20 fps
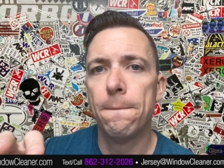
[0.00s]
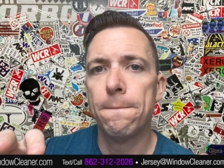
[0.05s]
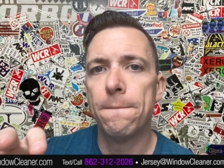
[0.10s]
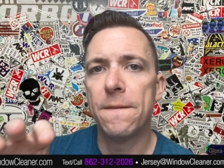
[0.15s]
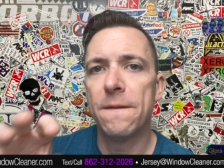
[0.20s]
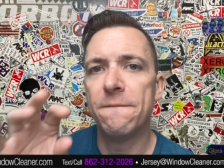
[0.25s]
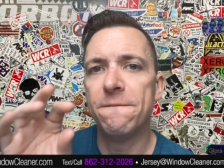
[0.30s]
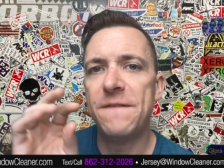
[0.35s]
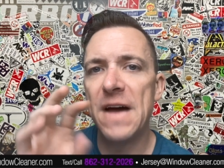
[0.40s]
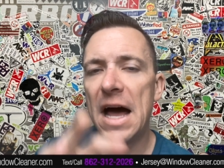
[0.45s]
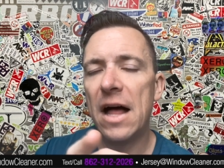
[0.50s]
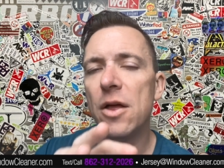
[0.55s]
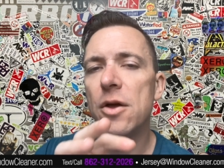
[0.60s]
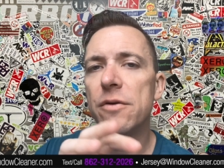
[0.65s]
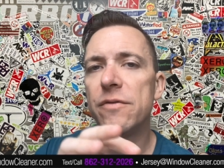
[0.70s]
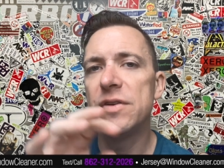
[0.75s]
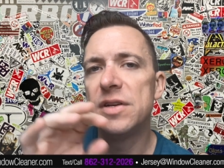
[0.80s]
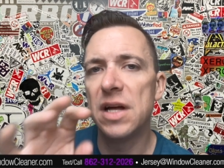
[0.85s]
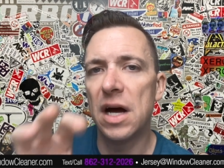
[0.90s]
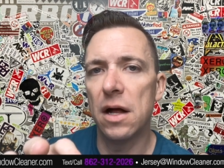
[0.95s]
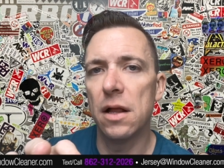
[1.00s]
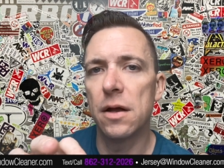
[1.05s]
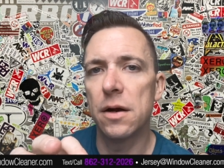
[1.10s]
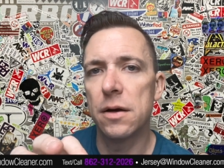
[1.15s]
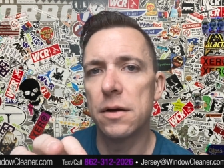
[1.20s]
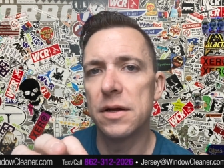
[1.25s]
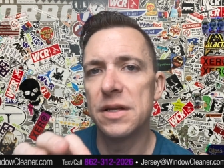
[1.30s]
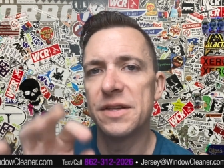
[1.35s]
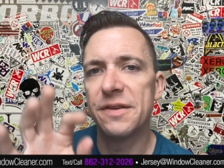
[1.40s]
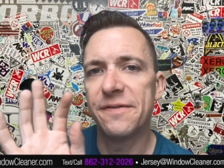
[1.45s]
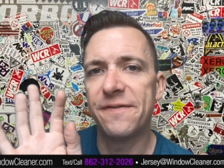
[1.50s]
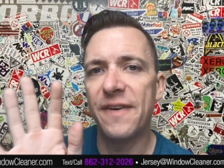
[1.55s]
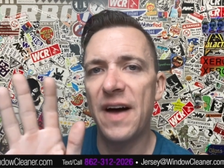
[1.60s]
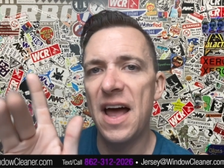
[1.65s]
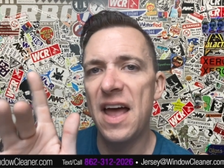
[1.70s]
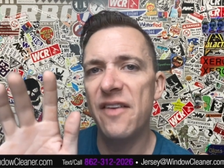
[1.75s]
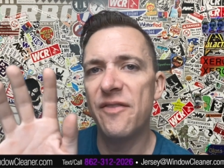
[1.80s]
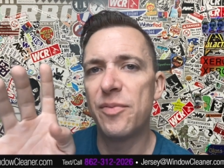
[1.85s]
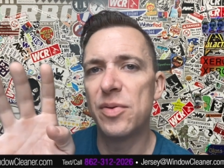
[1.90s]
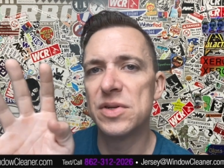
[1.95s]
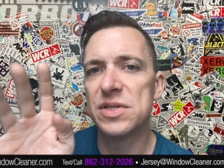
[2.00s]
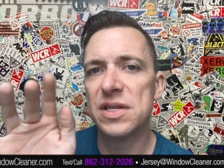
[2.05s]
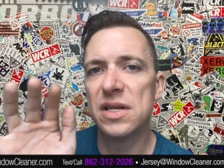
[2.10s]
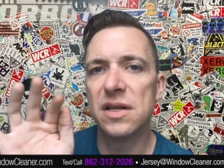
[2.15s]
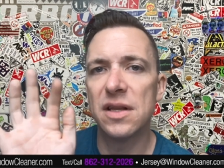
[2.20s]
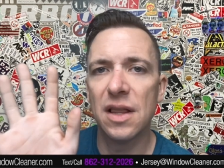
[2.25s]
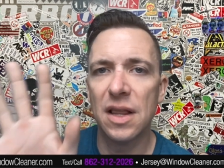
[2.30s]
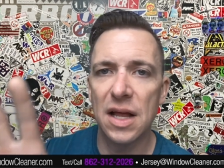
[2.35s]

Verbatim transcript: the value of a dollar is 5%